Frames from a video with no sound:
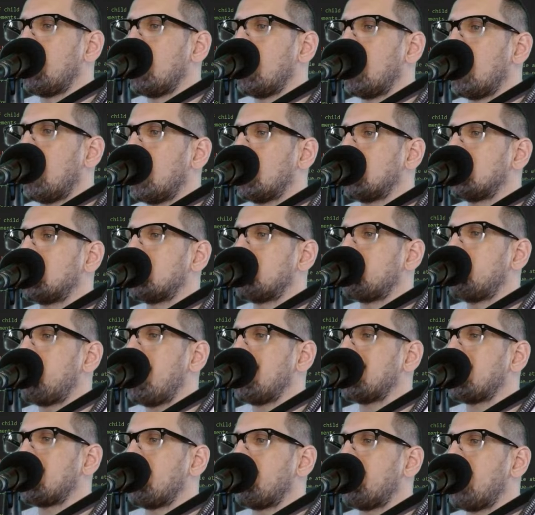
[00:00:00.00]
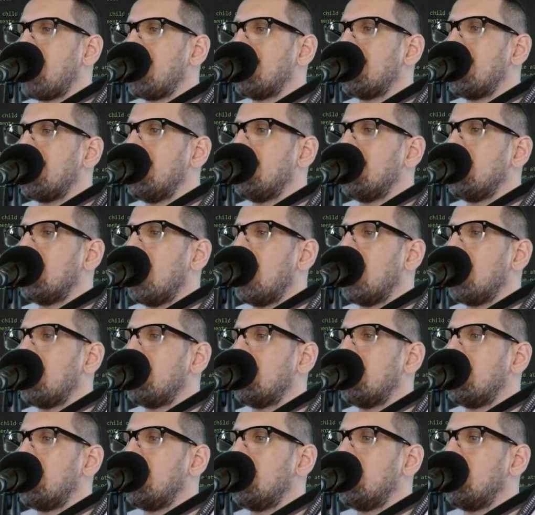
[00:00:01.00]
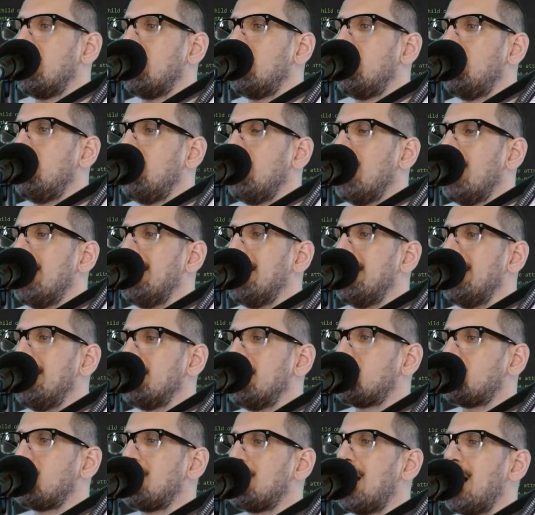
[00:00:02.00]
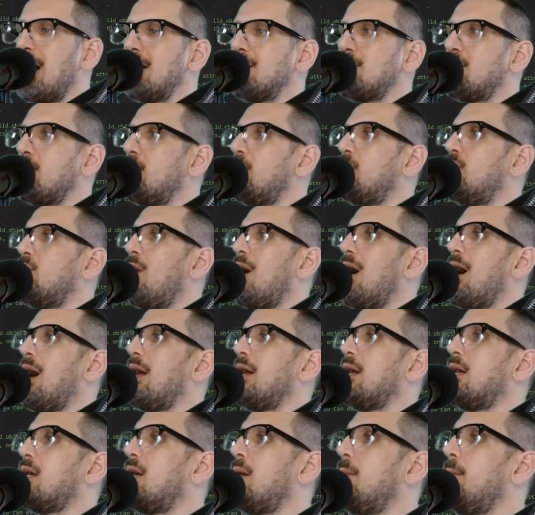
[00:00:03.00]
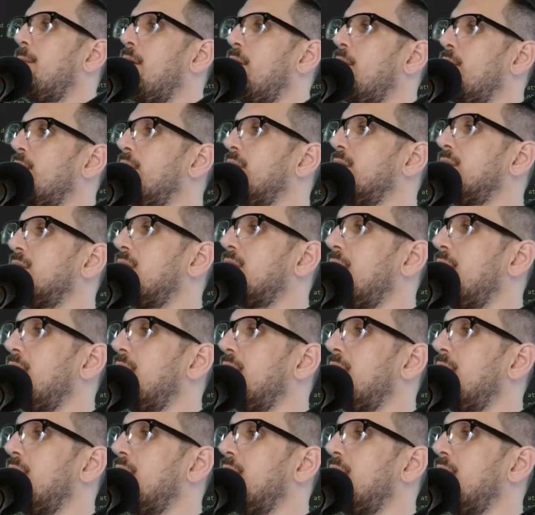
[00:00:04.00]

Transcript: are specified in the initialize UI component.